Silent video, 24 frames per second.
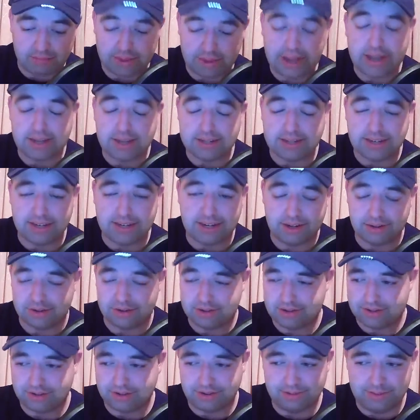basically,
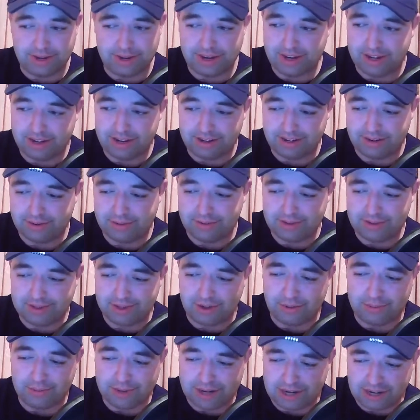there's so many of
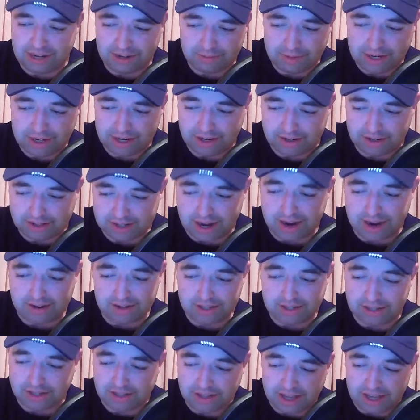them in it, it's hard
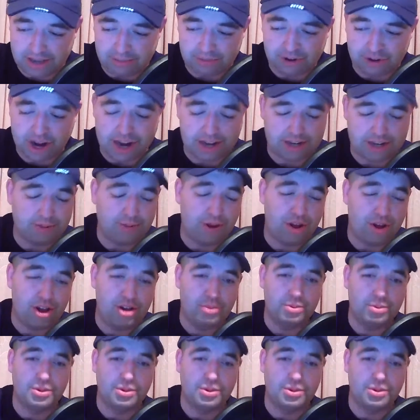to keep track of them all.